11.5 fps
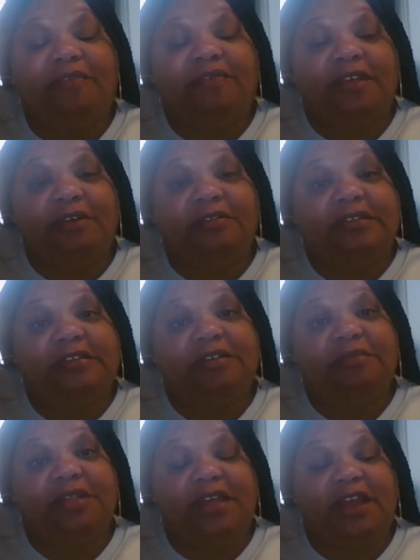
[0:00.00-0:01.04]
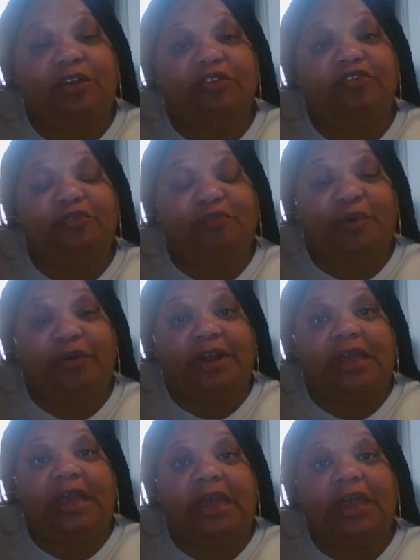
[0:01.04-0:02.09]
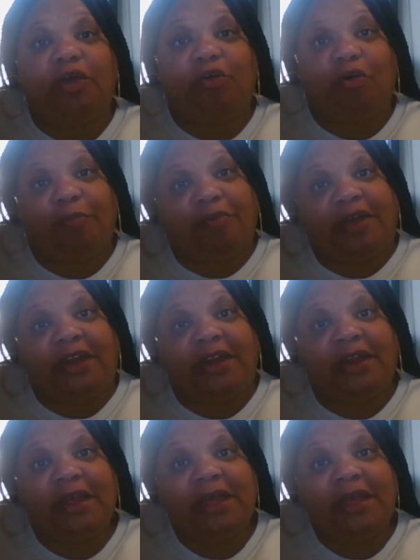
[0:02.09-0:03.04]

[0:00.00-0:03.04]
of Delta Sigma Theta Sorority Incorporated.